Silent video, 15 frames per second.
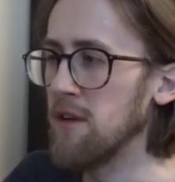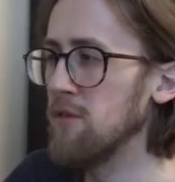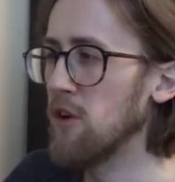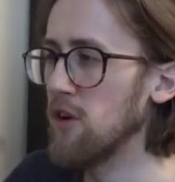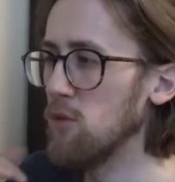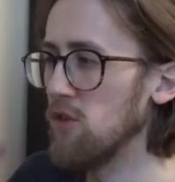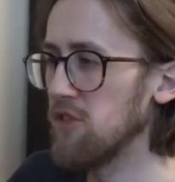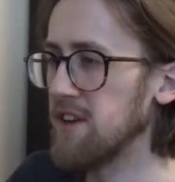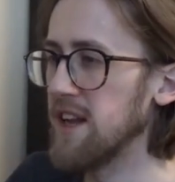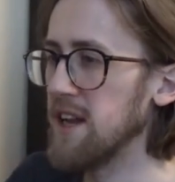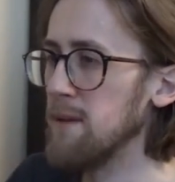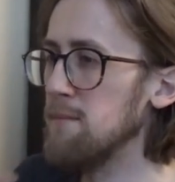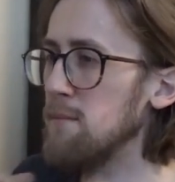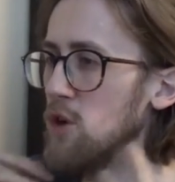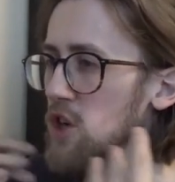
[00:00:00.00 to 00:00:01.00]
even though he wasn't
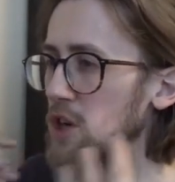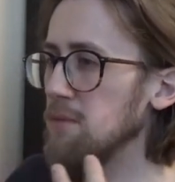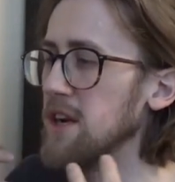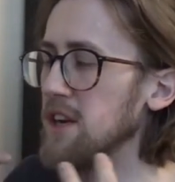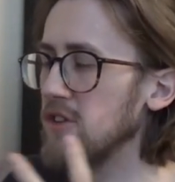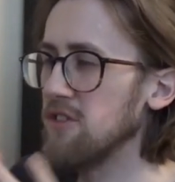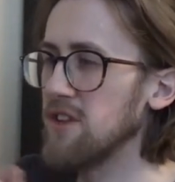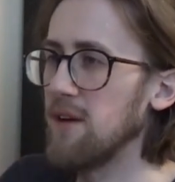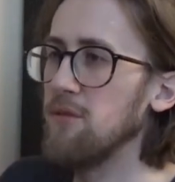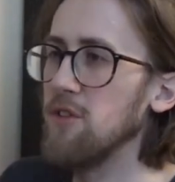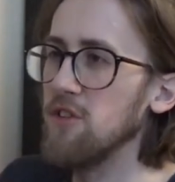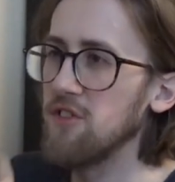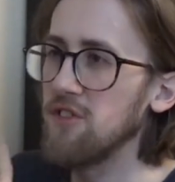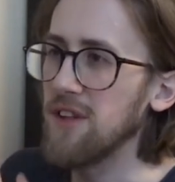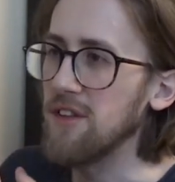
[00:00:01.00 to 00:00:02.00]
in it much, but he does have
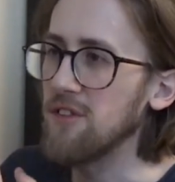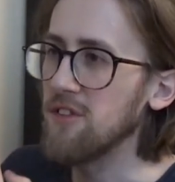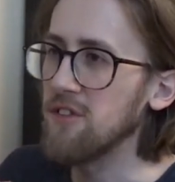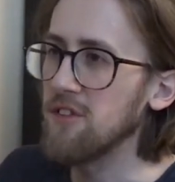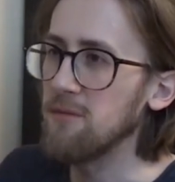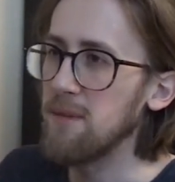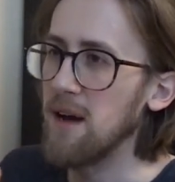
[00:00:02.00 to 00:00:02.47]
those seasons.